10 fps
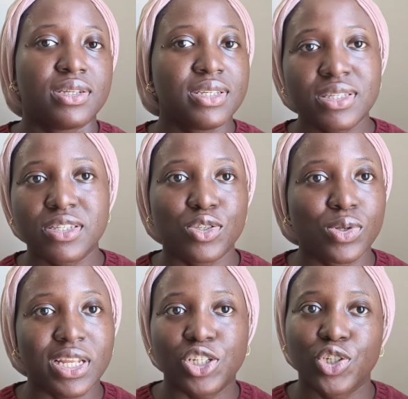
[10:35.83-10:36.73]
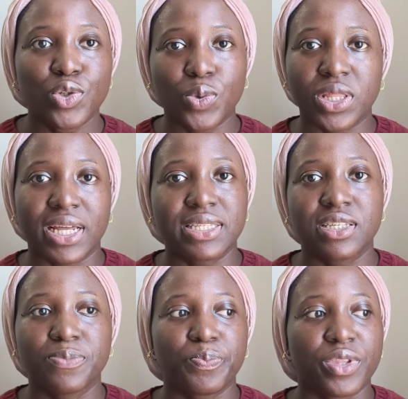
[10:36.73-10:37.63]
this is to let you know that
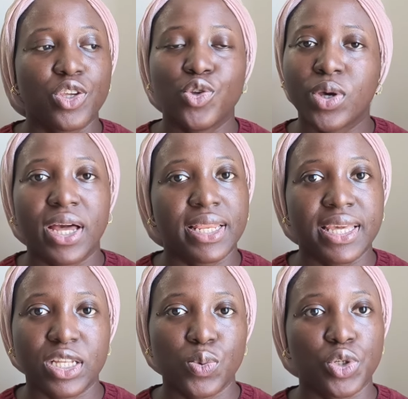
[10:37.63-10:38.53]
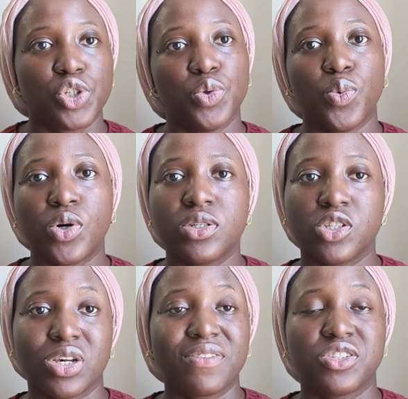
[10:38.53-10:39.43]
you can get what you
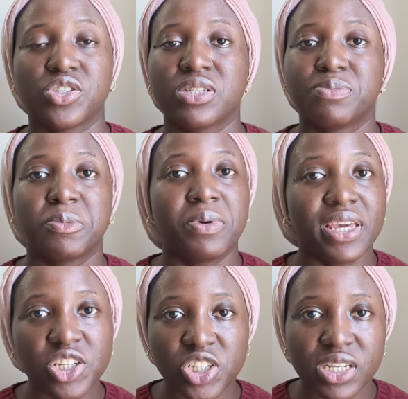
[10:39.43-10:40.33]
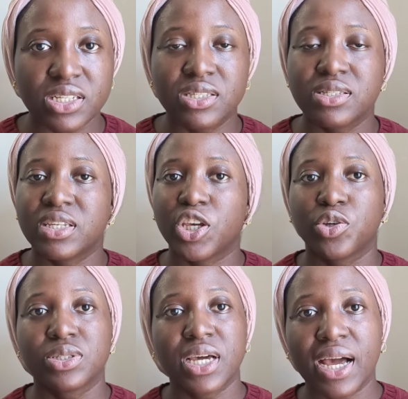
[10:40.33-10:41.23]
want. You have to just be patient, take
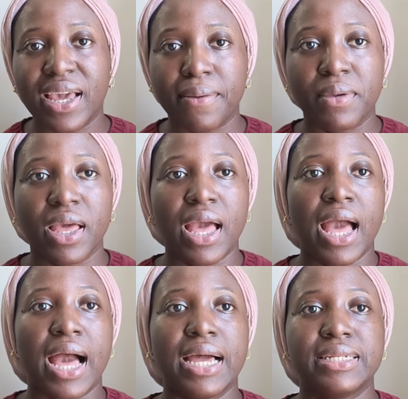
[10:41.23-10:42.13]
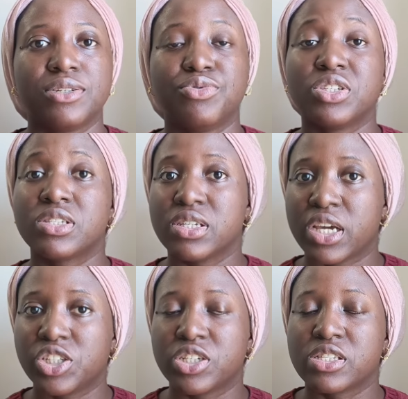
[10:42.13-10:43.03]
your time, and
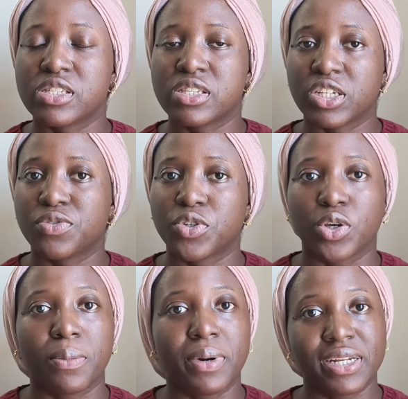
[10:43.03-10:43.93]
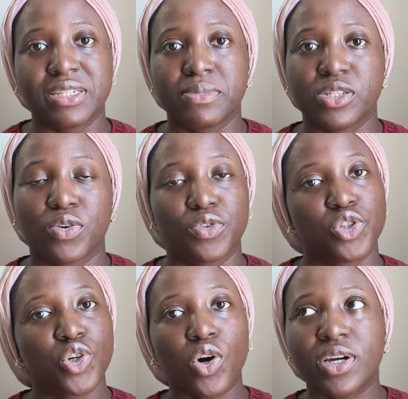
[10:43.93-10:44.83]
research and search for your apartment of your
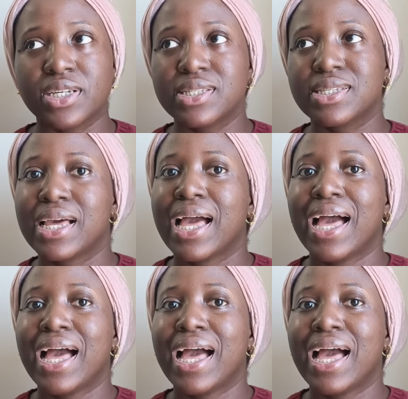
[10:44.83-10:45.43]
choice.